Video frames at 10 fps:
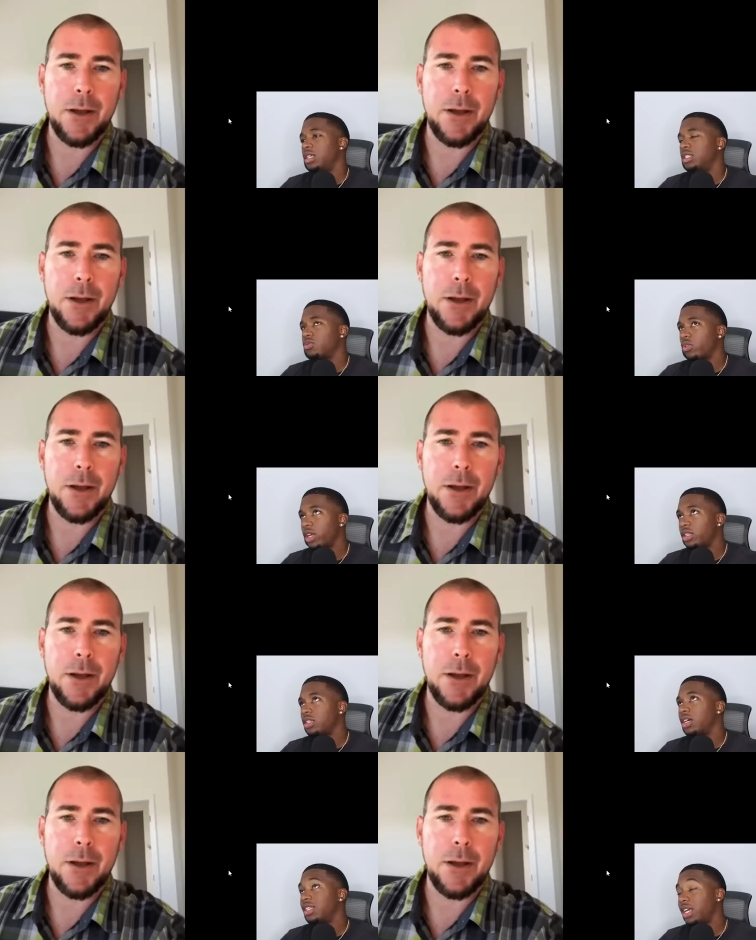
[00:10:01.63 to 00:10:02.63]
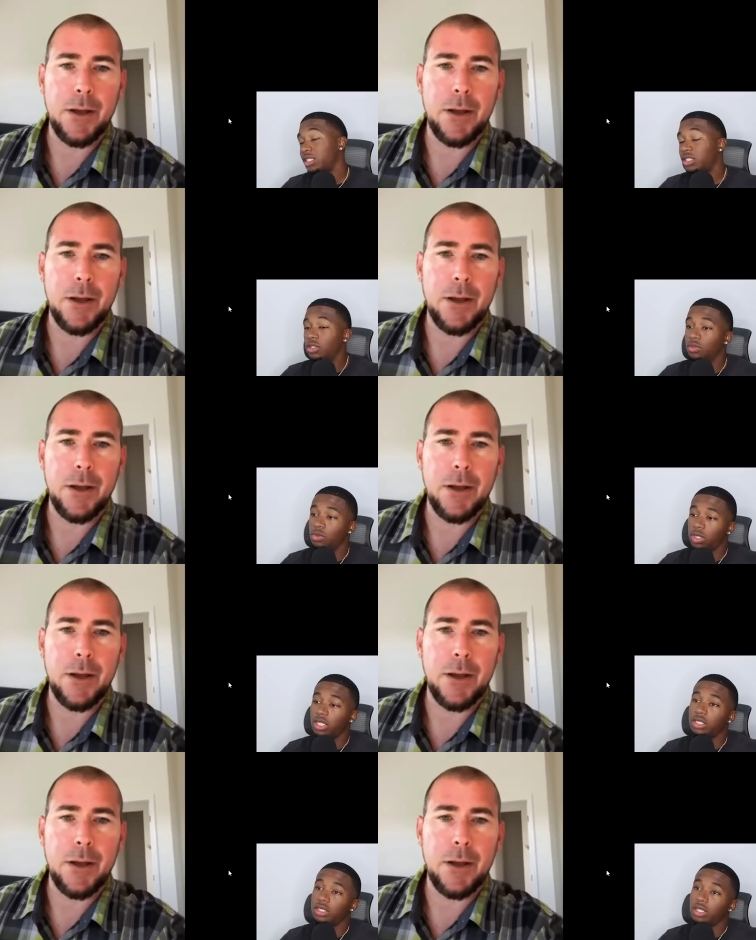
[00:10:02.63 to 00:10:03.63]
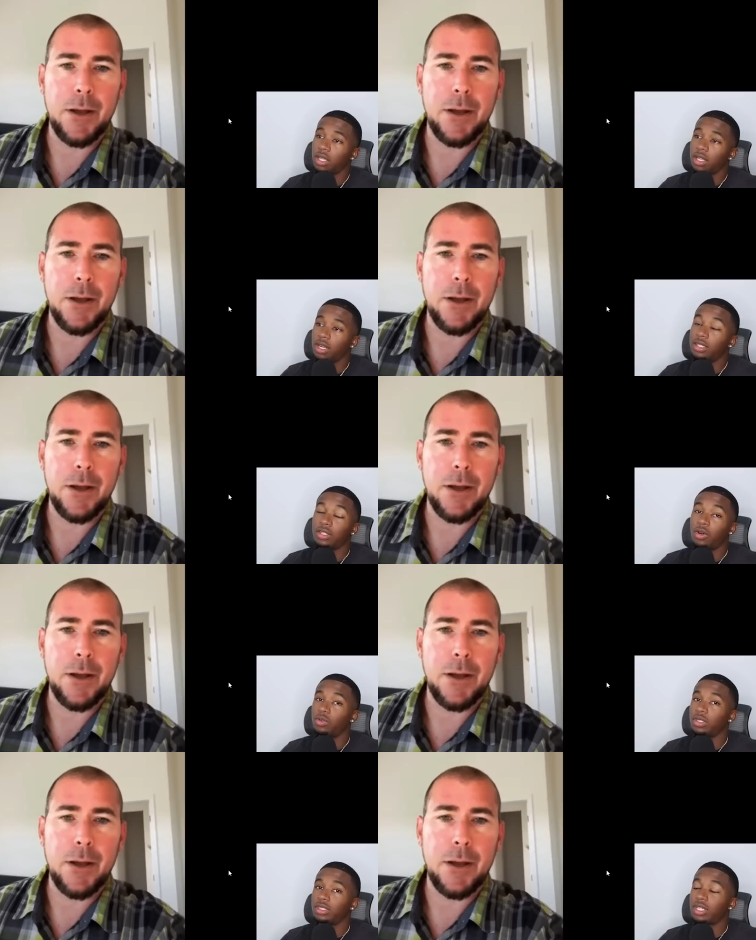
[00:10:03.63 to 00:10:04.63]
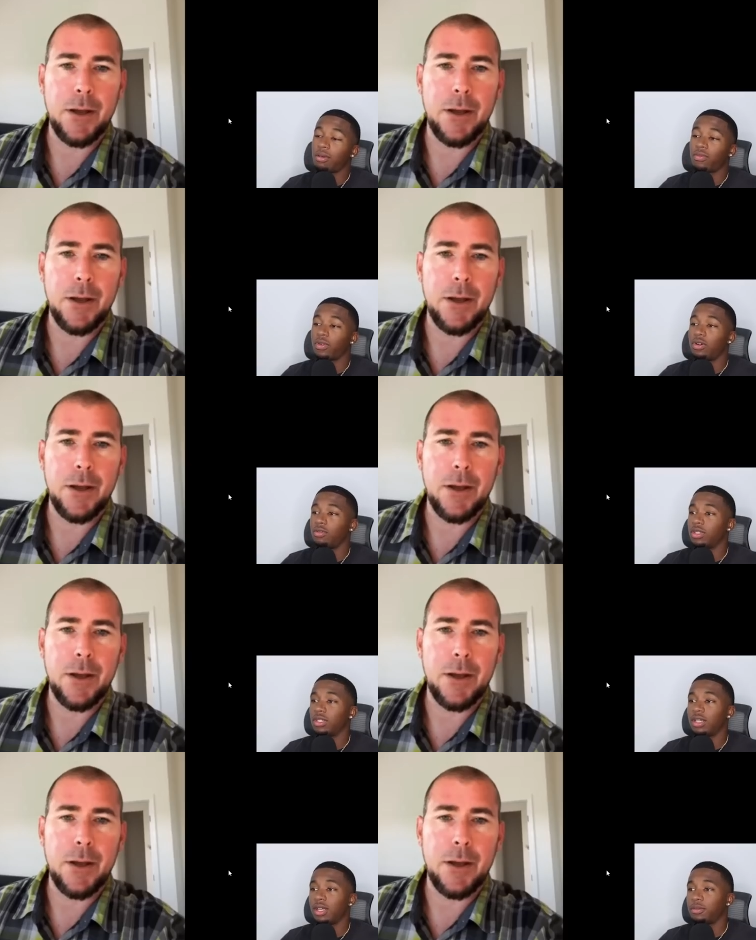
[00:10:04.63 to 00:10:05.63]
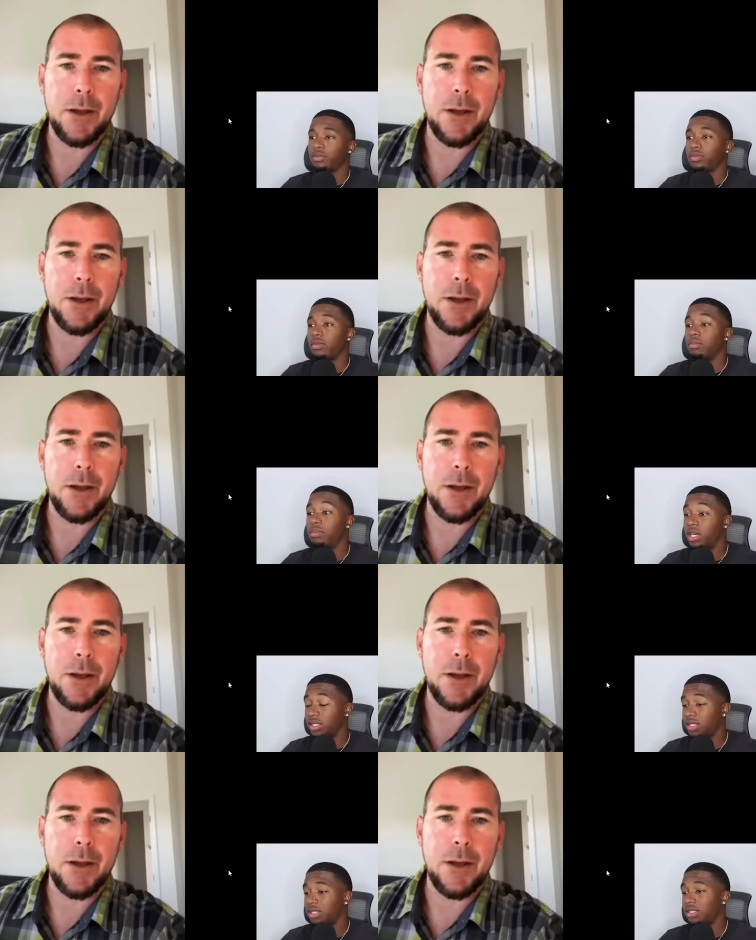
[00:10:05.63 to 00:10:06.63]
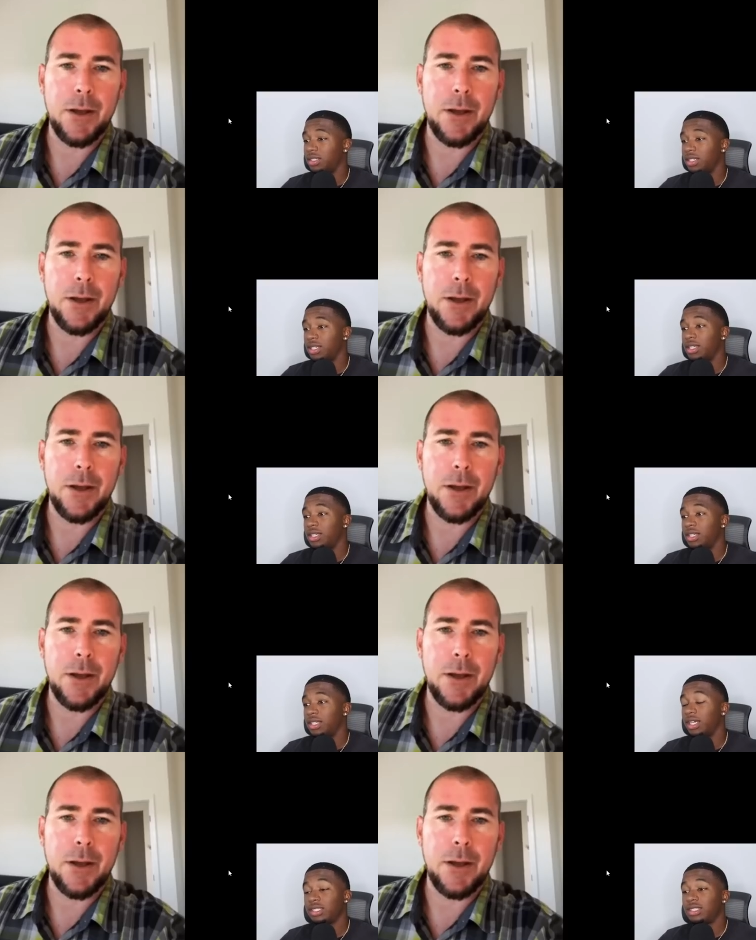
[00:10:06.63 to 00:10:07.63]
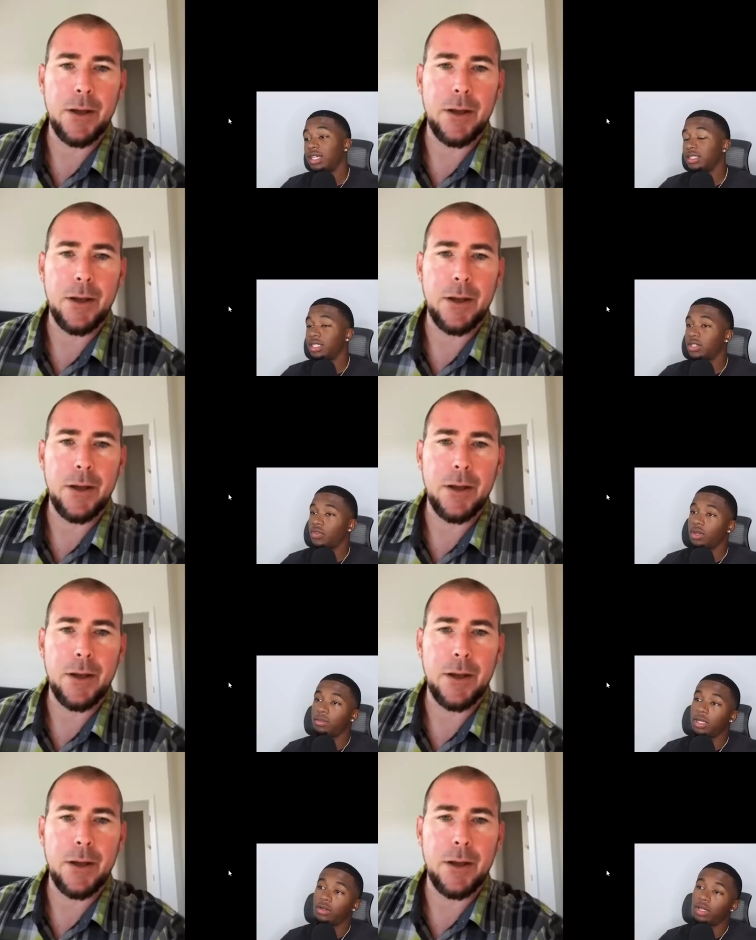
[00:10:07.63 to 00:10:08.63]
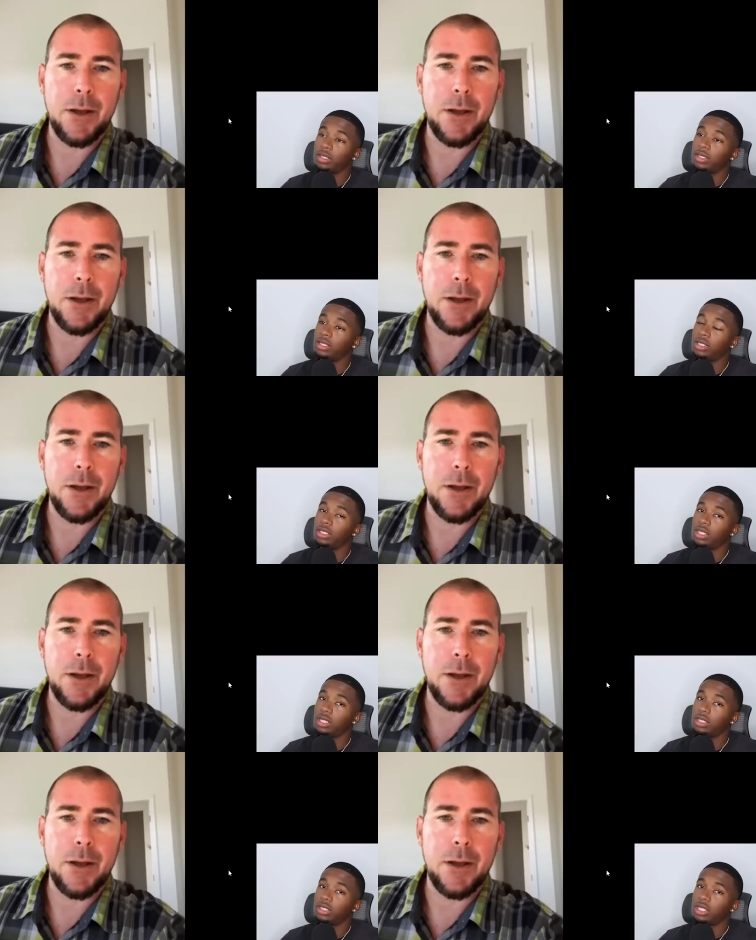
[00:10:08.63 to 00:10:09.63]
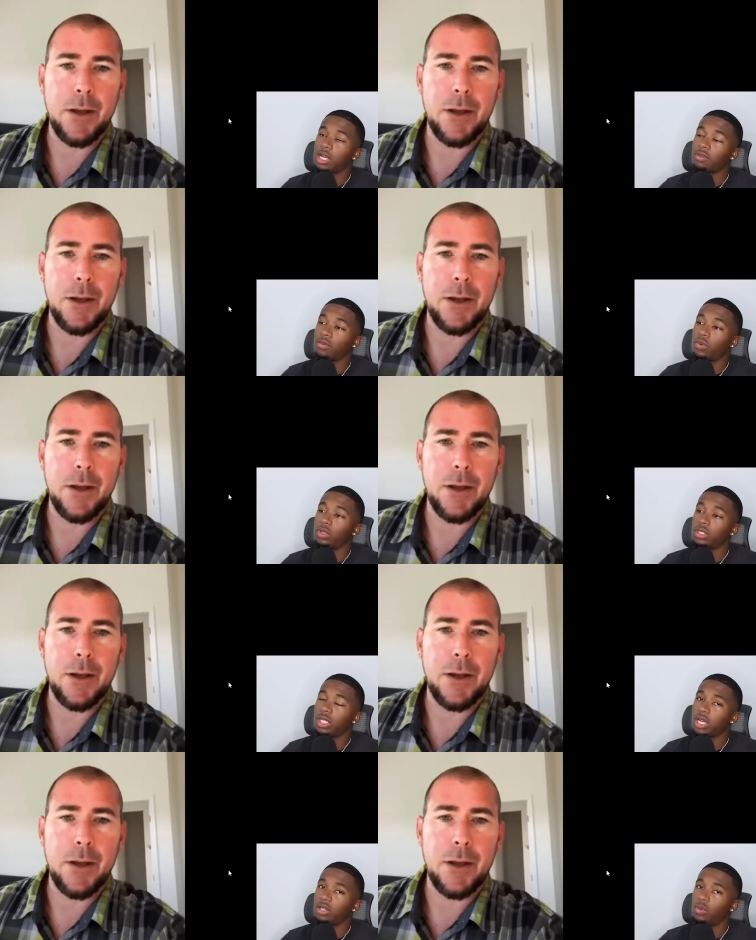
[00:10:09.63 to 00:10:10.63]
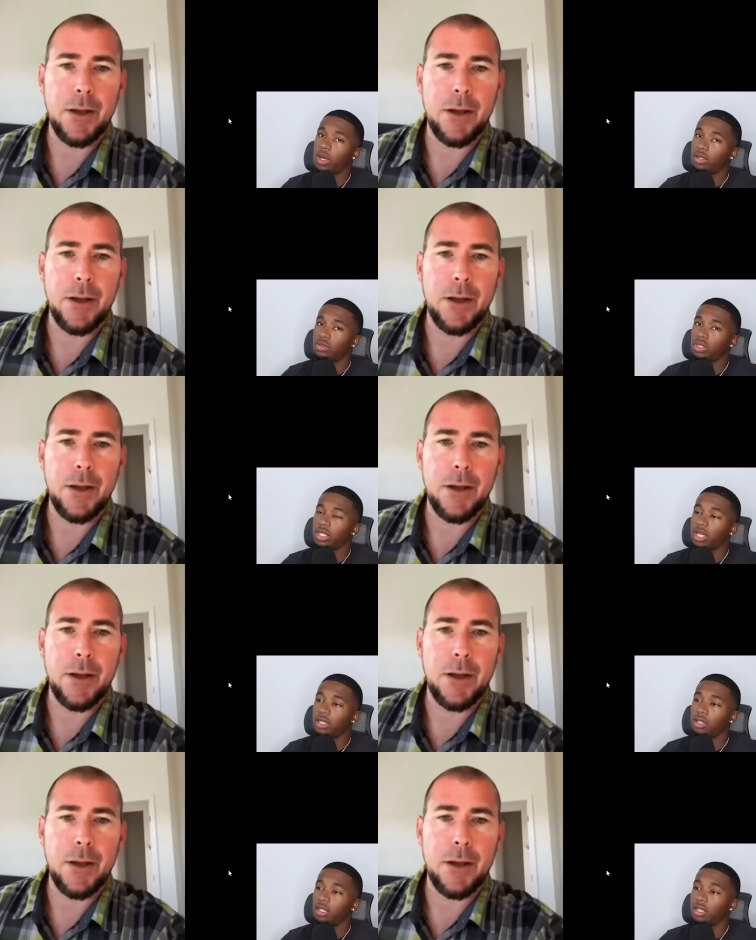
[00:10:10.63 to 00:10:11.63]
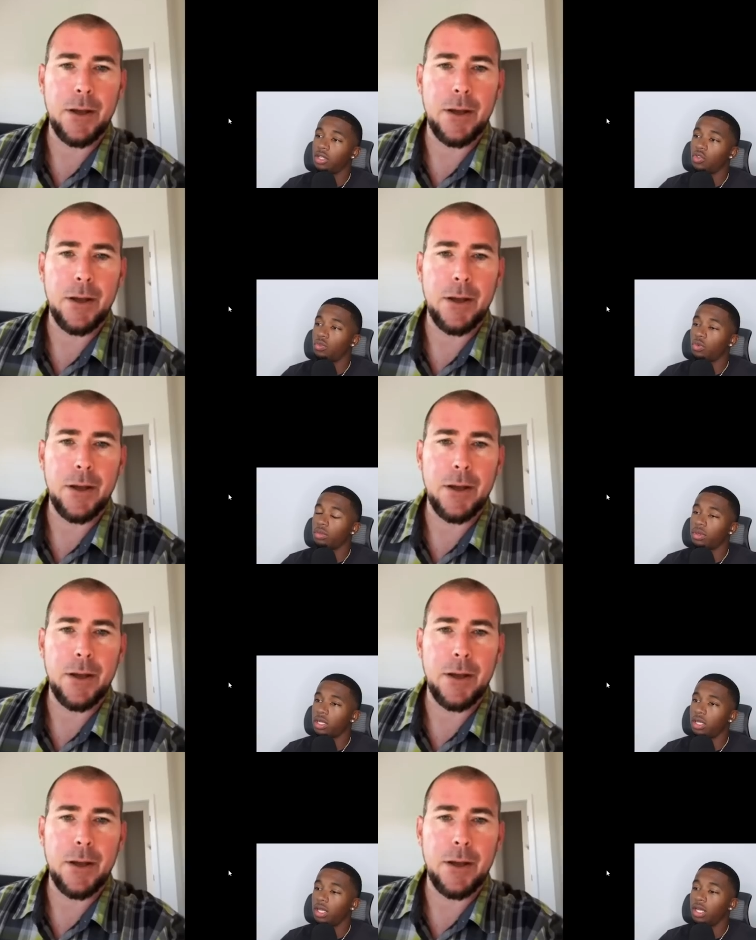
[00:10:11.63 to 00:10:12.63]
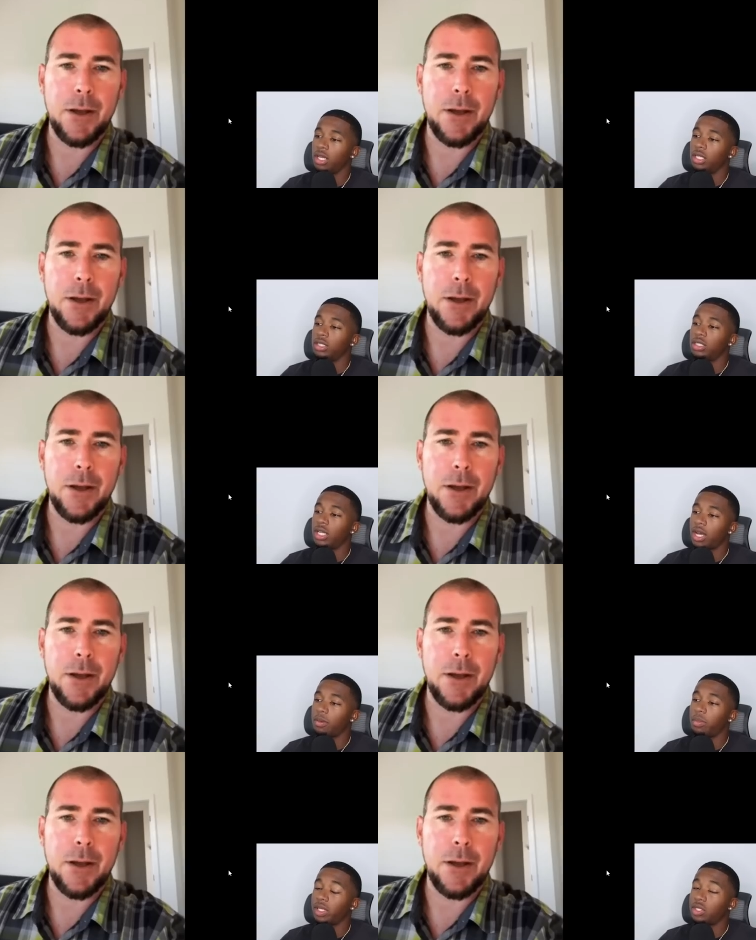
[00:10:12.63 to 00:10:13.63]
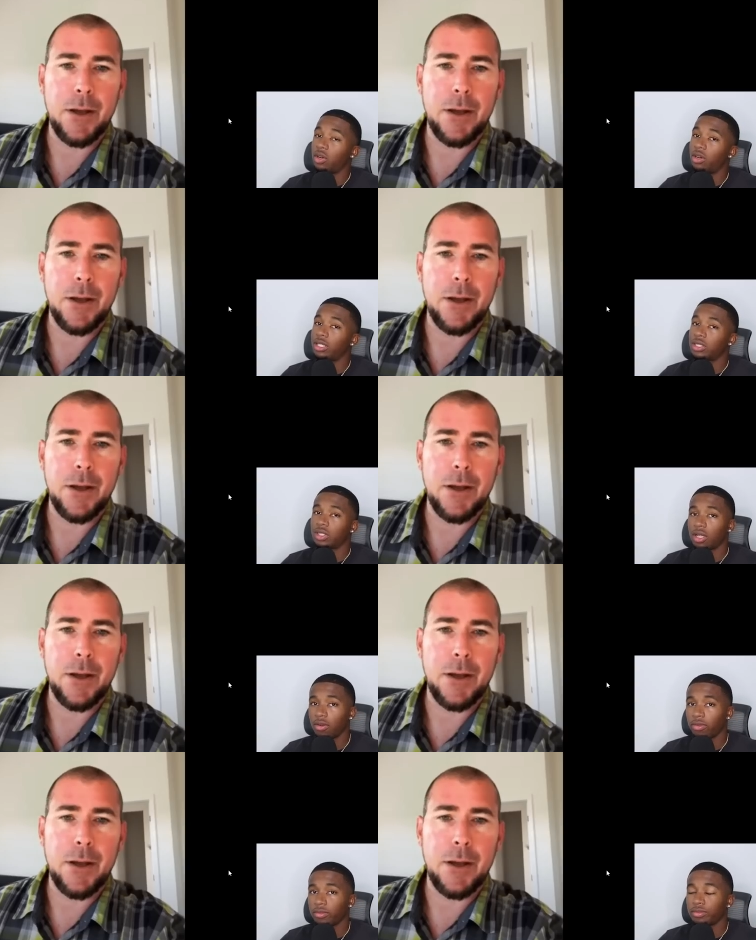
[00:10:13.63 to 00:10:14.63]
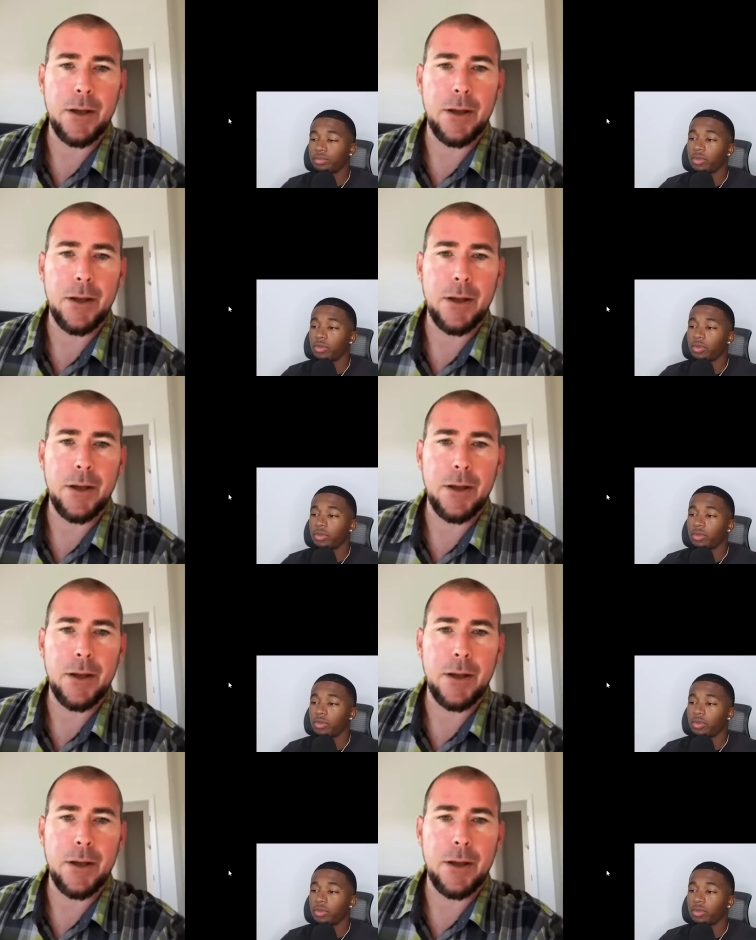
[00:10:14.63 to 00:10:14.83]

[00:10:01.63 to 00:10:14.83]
Speaker 1: It's rigged against dudes, I should say. And that's a whole nother topic for a whole nother day. But that's that sucks for him. I'm not gonna lie to you. She cheated and she got a reward. She got a new house. She got dude more money. She got basically all his stuff